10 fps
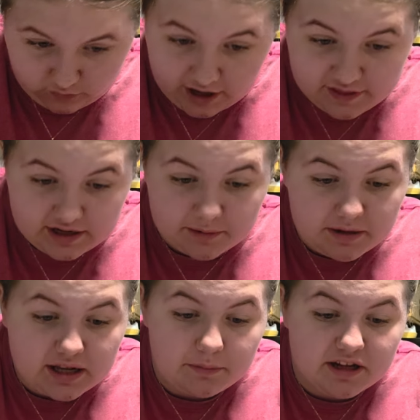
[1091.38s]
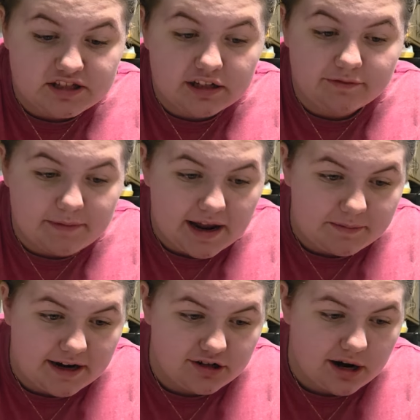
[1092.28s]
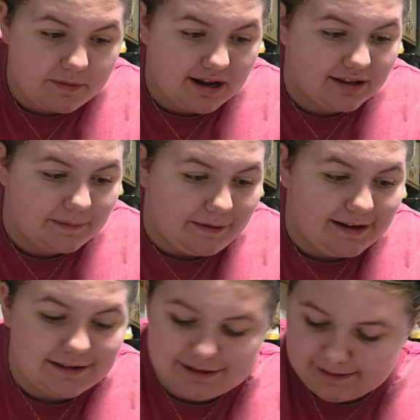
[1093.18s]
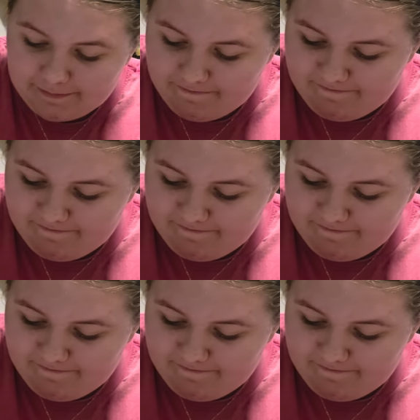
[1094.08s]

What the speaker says: I think I'm making myself mad by dropping all the beads.